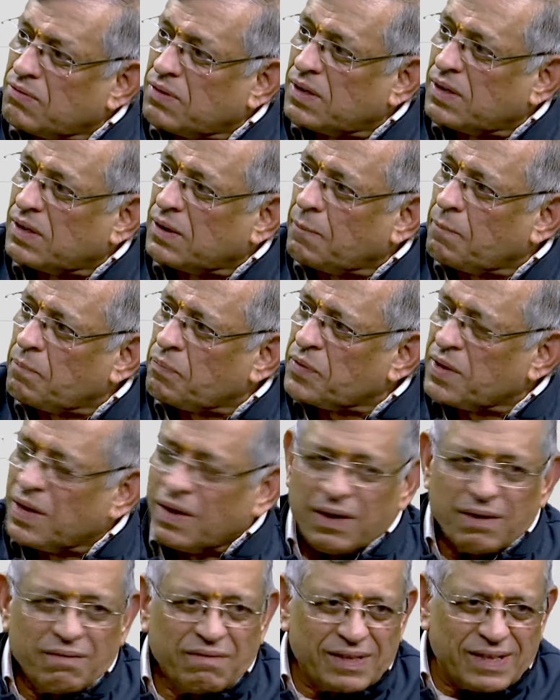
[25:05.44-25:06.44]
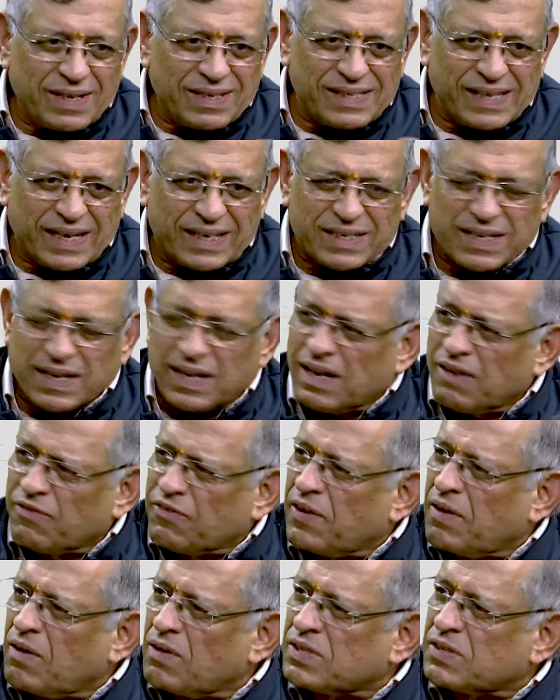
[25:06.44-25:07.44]
world. With a sectional
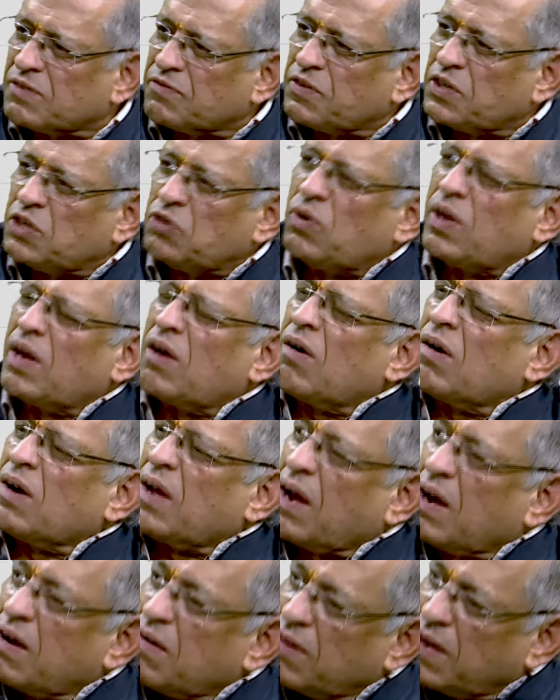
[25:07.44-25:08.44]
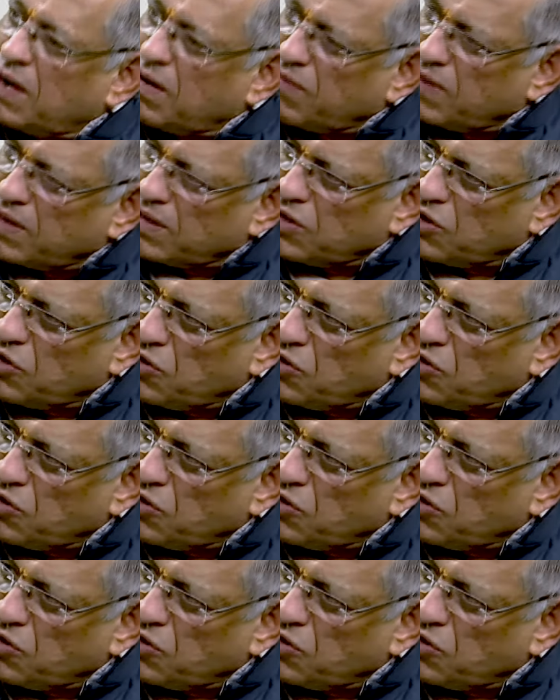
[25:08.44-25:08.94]
philosophy, you cannot govern the